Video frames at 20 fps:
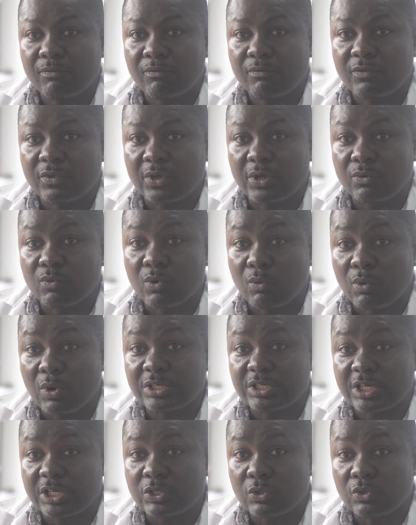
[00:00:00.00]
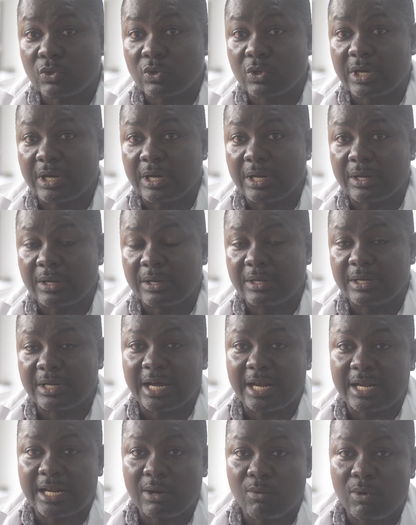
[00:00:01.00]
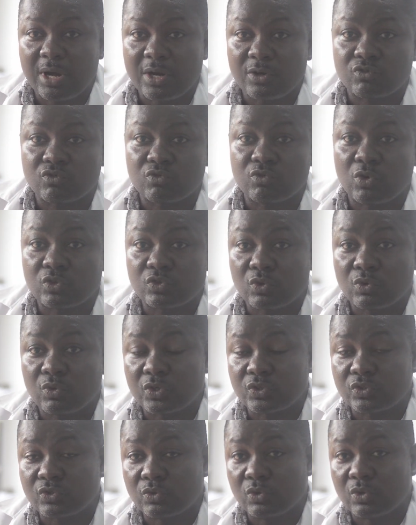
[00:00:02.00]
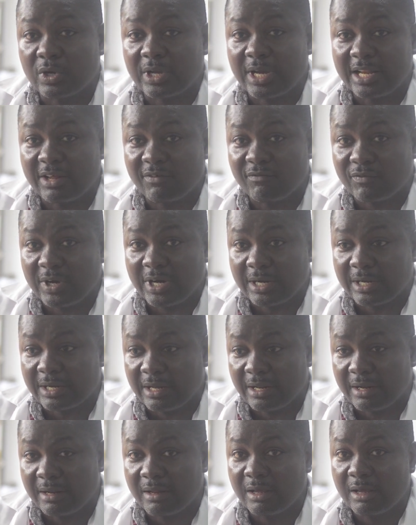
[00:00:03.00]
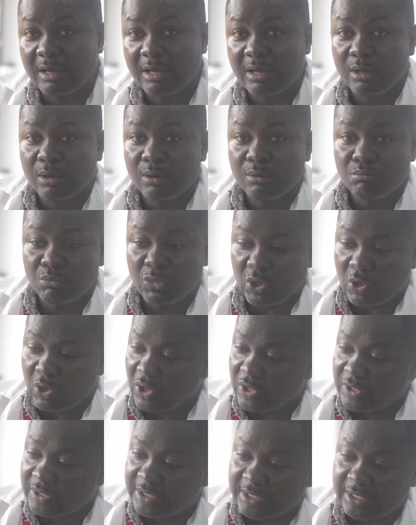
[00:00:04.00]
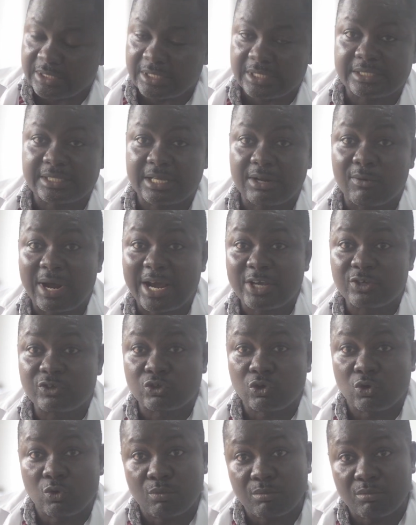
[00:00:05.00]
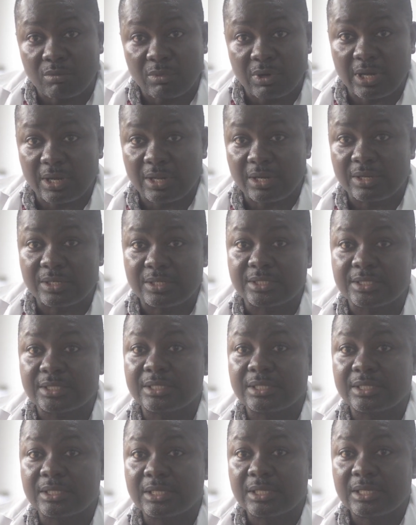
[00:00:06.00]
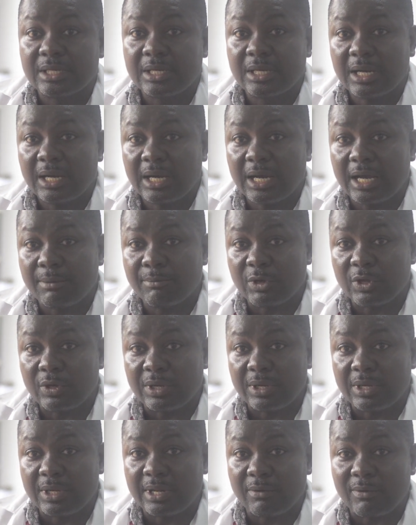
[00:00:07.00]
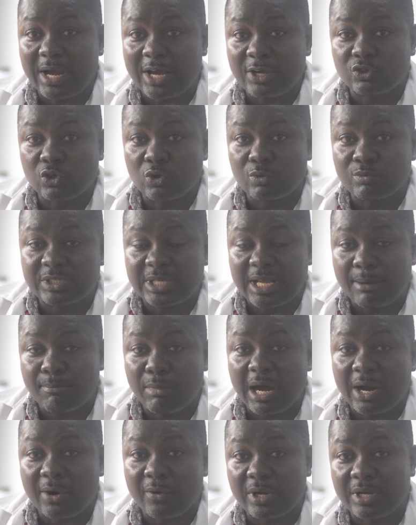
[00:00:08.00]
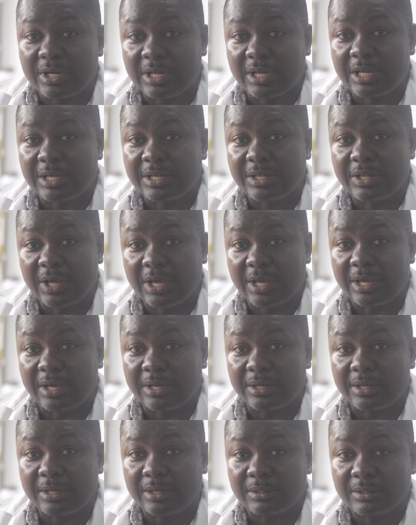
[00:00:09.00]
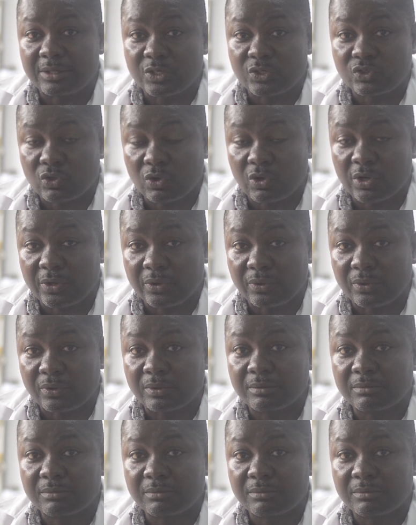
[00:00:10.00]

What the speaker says: thing we wanted to look at. The other one too also was to look at the fact that because it's a rhizome, and the rhizomes are buried in the soil,